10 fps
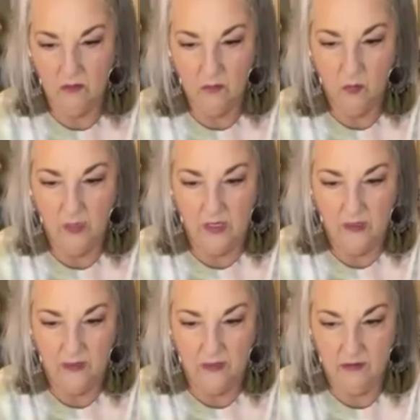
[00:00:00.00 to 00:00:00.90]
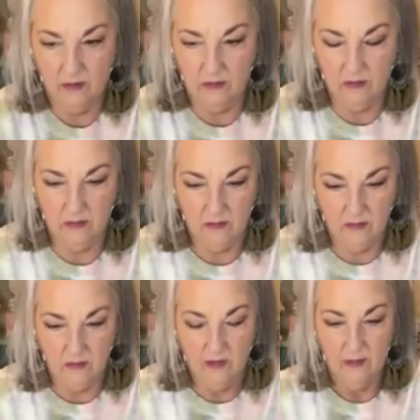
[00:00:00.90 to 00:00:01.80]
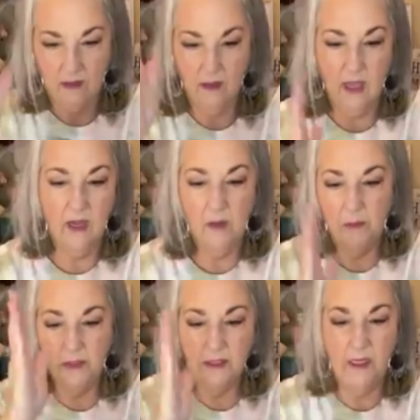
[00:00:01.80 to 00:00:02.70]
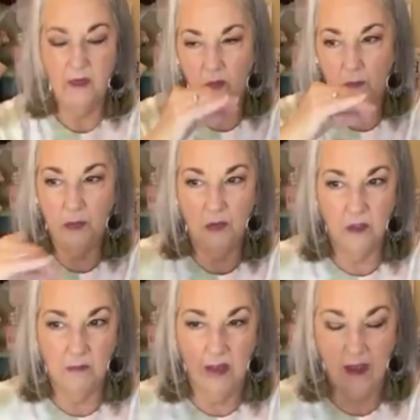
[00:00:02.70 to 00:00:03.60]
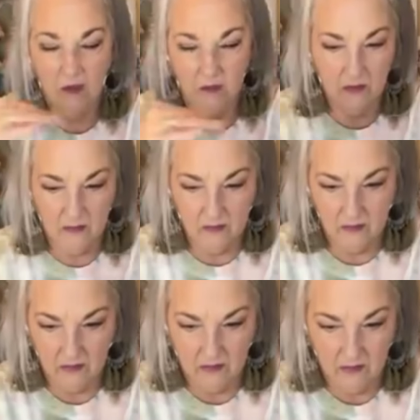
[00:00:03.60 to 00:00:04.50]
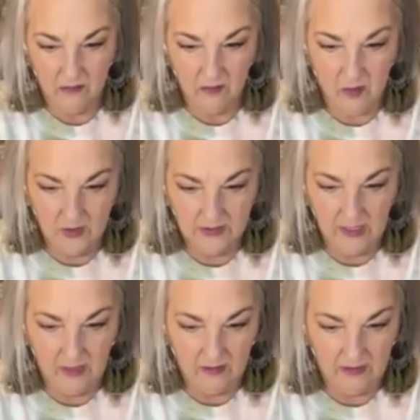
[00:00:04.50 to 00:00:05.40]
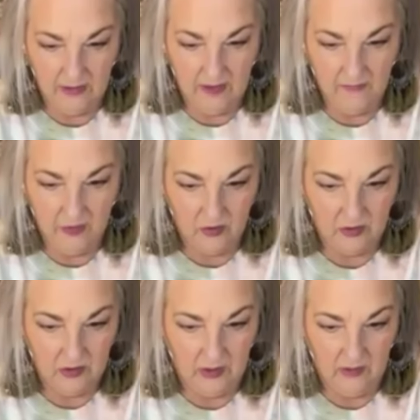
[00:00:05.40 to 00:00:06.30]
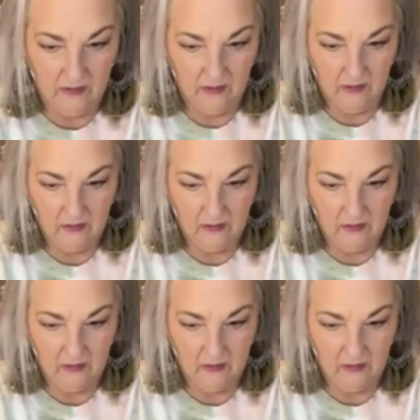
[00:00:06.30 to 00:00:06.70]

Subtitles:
the width, not up and down. We're pulling them out horizontally, not vertically.